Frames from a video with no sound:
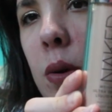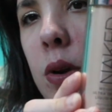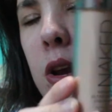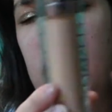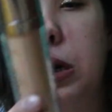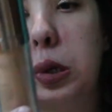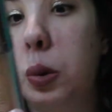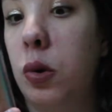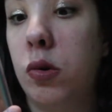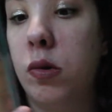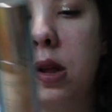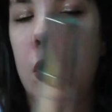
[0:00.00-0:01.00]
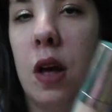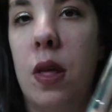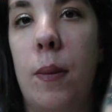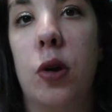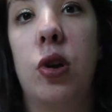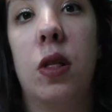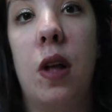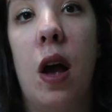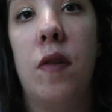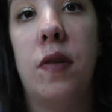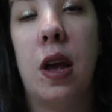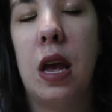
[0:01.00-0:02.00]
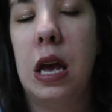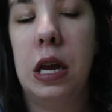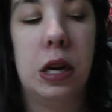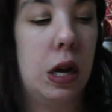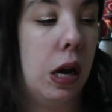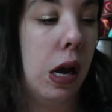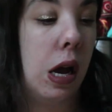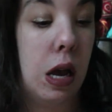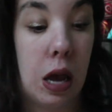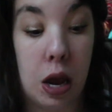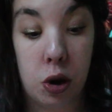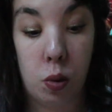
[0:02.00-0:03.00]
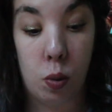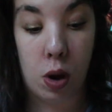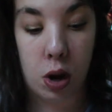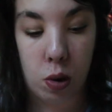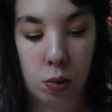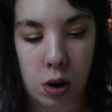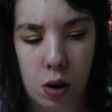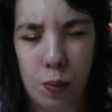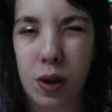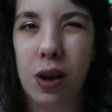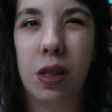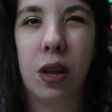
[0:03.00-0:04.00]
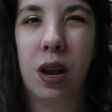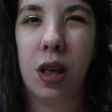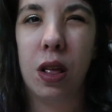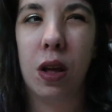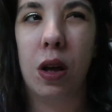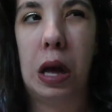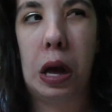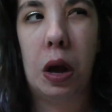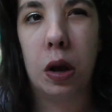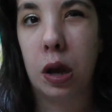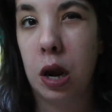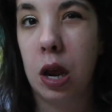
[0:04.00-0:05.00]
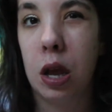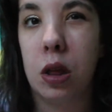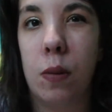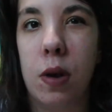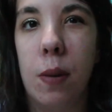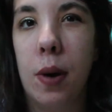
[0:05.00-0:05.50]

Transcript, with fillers: down to here, so there's really not that much left, and uh, I do want to use it up because it is getting to be